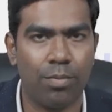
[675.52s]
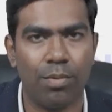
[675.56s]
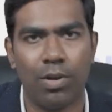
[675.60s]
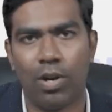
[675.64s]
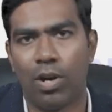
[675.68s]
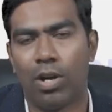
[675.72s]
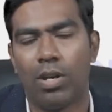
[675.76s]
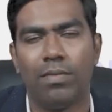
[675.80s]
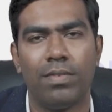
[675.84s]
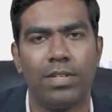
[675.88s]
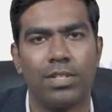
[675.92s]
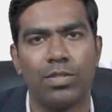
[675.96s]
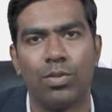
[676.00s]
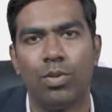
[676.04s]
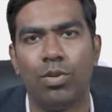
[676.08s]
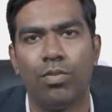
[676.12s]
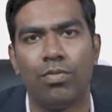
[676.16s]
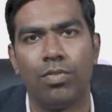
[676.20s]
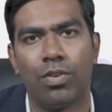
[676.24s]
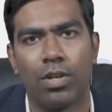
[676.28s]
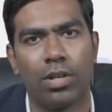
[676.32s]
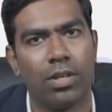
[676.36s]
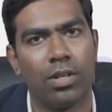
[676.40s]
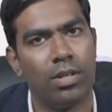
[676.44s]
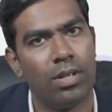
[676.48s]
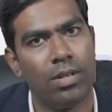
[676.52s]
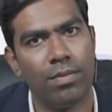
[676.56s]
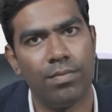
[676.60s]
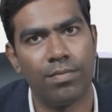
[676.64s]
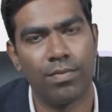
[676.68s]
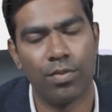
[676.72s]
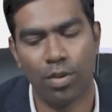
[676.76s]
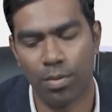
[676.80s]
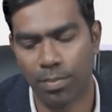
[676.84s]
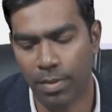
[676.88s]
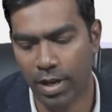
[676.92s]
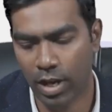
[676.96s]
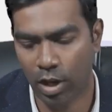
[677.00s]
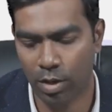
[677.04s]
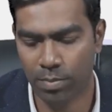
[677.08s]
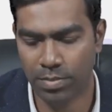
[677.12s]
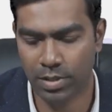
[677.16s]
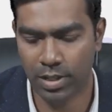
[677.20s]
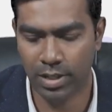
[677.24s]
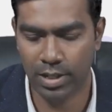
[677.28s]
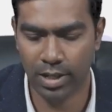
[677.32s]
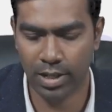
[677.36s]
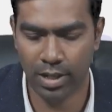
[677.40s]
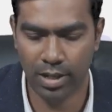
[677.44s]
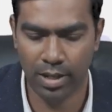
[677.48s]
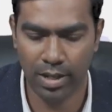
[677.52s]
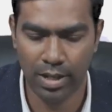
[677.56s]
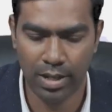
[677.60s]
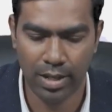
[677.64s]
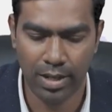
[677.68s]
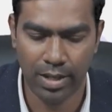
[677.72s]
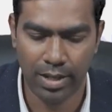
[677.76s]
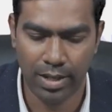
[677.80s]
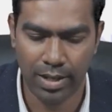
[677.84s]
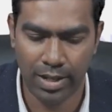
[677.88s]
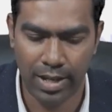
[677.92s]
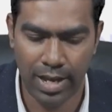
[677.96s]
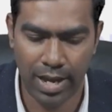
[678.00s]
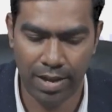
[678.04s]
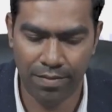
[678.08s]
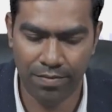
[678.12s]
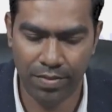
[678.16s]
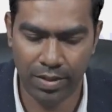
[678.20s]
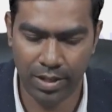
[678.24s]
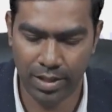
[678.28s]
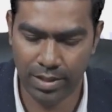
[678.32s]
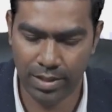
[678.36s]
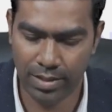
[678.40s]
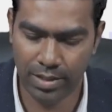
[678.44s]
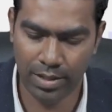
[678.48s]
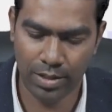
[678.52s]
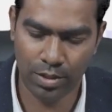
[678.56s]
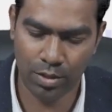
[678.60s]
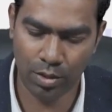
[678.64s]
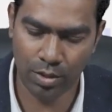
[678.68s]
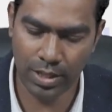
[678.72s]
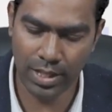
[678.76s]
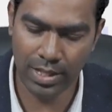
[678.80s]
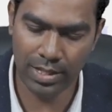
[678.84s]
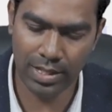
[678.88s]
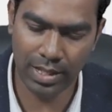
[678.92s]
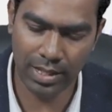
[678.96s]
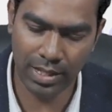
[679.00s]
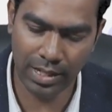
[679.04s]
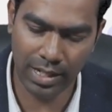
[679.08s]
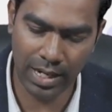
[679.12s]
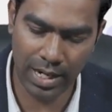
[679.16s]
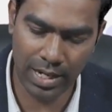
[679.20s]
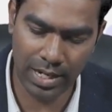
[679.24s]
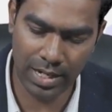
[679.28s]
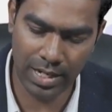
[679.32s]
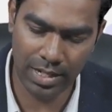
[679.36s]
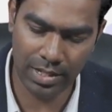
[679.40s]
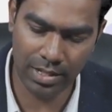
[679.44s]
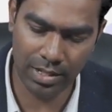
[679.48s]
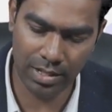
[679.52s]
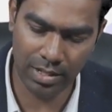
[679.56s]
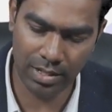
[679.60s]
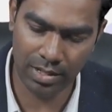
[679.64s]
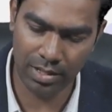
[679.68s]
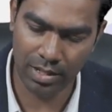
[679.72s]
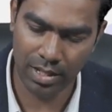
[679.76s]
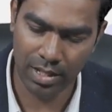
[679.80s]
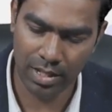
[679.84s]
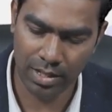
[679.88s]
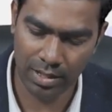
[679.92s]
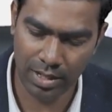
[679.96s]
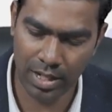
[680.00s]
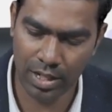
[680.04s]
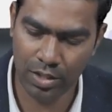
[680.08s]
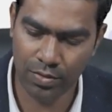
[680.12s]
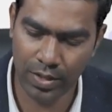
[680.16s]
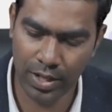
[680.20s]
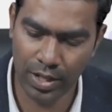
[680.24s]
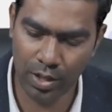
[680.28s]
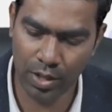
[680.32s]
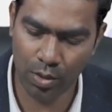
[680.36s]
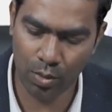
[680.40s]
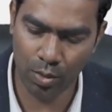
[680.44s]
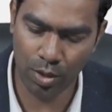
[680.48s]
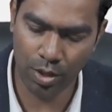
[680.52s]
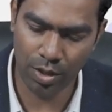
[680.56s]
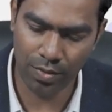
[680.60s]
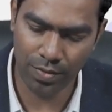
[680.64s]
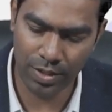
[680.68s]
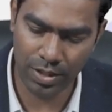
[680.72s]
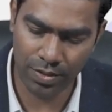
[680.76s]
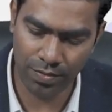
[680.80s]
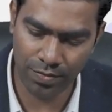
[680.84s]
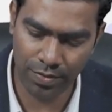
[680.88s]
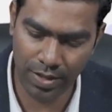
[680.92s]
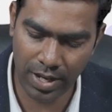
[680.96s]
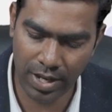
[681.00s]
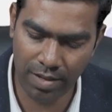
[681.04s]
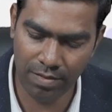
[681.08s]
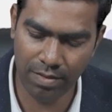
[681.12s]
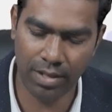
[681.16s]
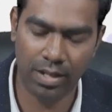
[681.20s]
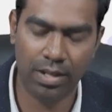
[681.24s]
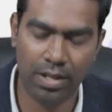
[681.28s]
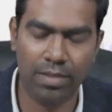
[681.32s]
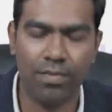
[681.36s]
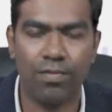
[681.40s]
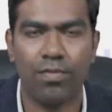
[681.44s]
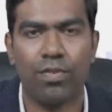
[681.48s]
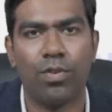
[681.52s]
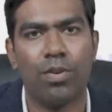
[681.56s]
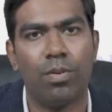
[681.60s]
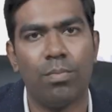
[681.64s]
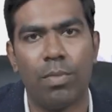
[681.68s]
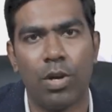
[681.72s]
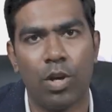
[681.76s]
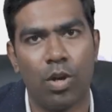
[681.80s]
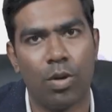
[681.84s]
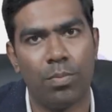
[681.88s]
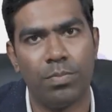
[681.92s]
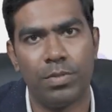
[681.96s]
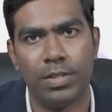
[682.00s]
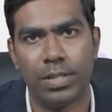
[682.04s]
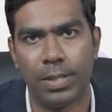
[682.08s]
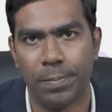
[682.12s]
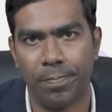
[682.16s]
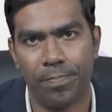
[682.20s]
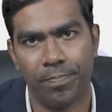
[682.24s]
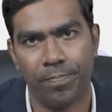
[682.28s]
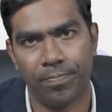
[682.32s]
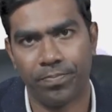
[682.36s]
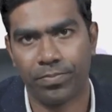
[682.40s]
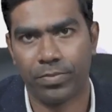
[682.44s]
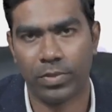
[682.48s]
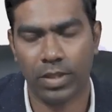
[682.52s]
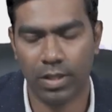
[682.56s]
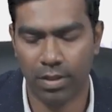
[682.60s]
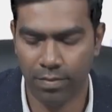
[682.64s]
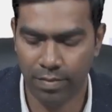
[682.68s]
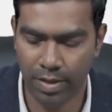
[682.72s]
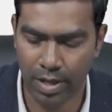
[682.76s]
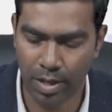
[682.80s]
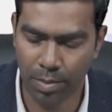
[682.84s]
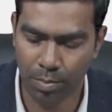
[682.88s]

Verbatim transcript: always go for a lymph node biopsy than F N A C. So these are the conditions, that's why I told you, which favor lymph node biopsy. Very